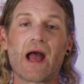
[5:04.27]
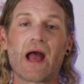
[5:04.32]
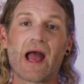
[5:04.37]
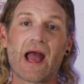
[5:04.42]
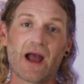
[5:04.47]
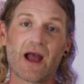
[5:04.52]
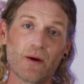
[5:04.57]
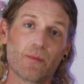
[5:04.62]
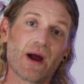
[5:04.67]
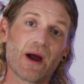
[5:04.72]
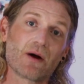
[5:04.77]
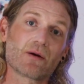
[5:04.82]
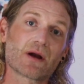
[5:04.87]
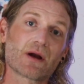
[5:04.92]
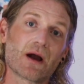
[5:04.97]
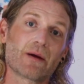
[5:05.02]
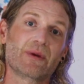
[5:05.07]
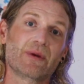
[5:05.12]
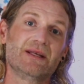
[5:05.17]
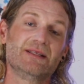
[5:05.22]
how about
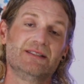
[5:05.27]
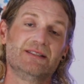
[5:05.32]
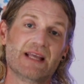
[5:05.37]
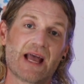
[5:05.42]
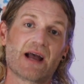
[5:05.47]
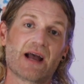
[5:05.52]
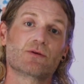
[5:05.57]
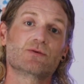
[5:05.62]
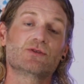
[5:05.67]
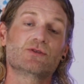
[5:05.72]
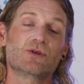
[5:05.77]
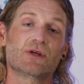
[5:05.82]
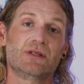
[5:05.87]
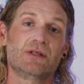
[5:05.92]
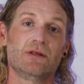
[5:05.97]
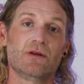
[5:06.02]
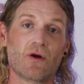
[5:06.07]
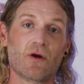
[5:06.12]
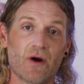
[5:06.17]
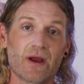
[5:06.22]
coming down to
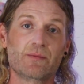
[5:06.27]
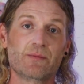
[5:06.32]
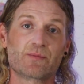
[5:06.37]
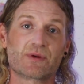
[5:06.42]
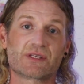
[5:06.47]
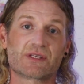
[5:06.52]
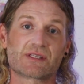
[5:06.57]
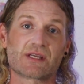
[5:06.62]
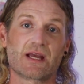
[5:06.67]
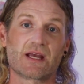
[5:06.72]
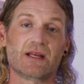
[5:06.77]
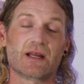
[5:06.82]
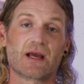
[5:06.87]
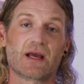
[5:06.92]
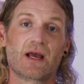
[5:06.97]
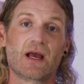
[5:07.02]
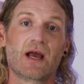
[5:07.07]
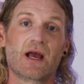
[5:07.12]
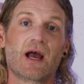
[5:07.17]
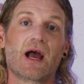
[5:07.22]
9%
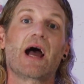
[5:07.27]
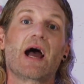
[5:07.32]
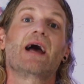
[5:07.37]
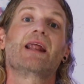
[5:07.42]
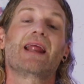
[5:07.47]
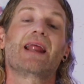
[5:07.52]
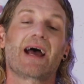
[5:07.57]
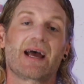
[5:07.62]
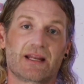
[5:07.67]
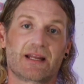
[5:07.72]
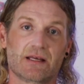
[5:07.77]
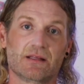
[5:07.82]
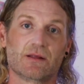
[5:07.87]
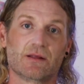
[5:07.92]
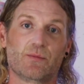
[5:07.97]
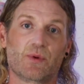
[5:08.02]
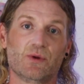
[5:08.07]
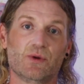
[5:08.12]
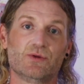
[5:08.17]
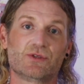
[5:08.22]
and adding
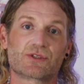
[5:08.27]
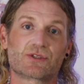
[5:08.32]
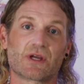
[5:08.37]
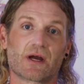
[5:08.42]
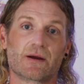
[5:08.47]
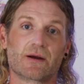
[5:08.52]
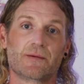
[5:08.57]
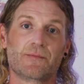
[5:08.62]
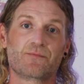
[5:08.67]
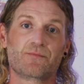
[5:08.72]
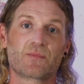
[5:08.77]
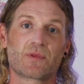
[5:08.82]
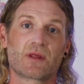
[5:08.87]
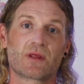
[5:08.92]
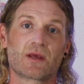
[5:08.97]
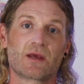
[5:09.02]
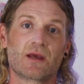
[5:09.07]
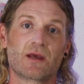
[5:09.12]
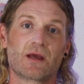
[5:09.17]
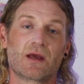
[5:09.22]
the booster?
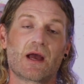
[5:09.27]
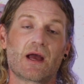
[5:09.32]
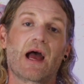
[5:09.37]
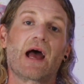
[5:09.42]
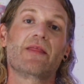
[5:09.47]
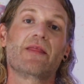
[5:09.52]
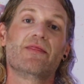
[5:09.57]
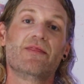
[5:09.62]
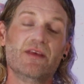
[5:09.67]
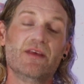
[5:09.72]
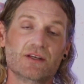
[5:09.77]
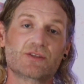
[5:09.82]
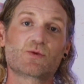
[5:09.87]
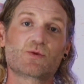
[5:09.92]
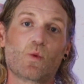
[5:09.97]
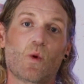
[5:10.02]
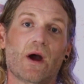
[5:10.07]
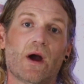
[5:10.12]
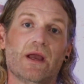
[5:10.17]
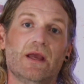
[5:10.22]
And
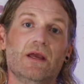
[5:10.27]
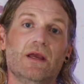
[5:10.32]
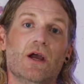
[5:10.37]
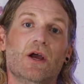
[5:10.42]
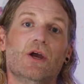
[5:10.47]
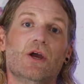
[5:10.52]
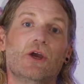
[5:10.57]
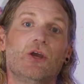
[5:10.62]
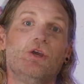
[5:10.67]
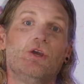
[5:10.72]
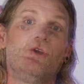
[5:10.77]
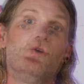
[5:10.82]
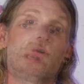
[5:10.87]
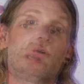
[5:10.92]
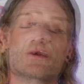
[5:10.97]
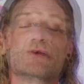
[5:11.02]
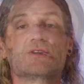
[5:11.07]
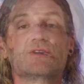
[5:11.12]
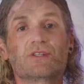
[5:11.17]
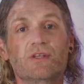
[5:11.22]
this way
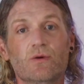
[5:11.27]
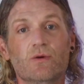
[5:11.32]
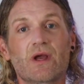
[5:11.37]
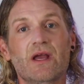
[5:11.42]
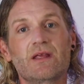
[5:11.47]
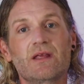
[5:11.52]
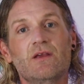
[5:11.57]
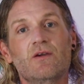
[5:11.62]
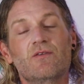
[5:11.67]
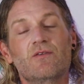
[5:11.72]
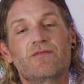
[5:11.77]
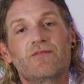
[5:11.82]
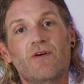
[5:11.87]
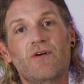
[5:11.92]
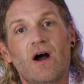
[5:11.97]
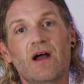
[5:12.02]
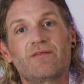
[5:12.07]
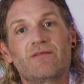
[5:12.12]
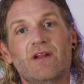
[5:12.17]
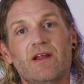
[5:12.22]
you're still getting your
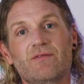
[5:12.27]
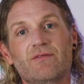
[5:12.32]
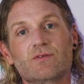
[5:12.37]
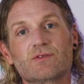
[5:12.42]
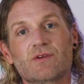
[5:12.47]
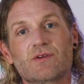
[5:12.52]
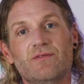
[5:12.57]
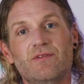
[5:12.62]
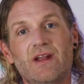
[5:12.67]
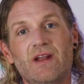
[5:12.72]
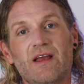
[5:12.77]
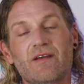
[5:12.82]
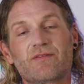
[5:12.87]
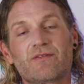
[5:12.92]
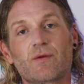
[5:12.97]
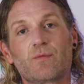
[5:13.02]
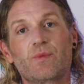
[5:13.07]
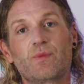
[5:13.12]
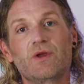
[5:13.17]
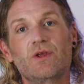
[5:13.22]
5 levels of
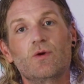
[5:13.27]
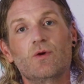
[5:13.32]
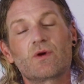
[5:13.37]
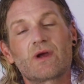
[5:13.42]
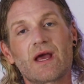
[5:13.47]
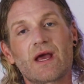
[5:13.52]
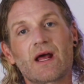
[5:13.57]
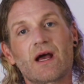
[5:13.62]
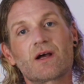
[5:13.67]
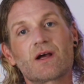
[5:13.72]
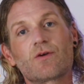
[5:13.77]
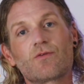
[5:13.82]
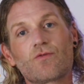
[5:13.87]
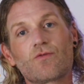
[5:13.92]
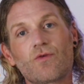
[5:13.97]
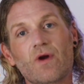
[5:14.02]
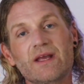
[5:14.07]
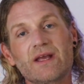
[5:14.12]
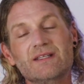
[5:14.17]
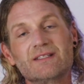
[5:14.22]
lift, but you'll get a
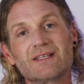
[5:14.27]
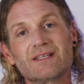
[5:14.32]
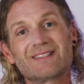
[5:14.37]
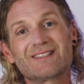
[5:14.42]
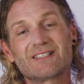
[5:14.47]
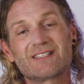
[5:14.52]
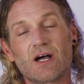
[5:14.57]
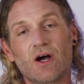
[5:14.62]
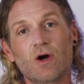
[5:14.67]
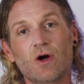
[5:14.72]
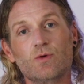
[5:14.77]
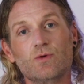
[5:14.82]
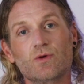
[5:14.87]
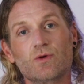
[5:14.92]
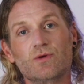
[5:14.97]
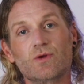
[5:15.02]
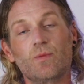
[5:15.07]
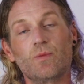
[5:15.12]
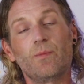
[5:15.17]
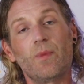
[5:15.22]
greater
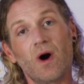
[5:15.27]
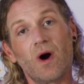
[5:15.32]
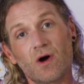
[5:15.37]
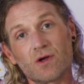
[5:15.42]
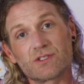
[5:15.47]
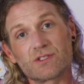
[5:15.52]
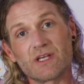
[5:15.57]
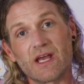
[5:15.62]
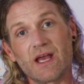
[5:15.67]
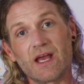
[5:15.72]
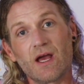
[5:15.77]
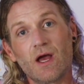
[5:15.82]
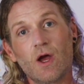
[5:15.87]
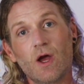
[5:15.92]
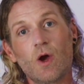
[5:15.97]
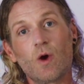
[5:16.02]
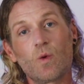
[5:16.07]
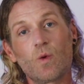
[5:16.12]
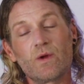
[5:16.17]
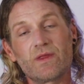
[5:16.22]
tonal deposit
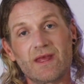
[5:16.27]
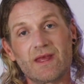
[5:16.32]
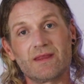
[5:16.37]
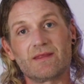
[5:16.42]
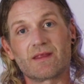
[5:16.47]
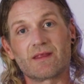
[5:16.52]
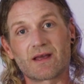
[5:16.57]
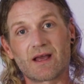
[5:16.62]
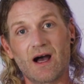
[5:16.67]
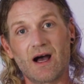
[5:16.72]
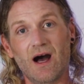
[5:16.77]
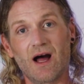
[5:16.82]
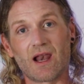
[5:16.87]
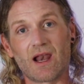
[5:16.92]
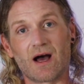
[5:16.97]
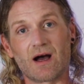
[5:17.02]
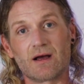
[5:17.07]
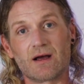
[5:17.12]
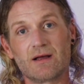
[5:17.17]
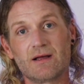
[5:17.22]
within the
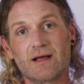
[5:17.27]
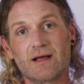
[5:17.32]
colour,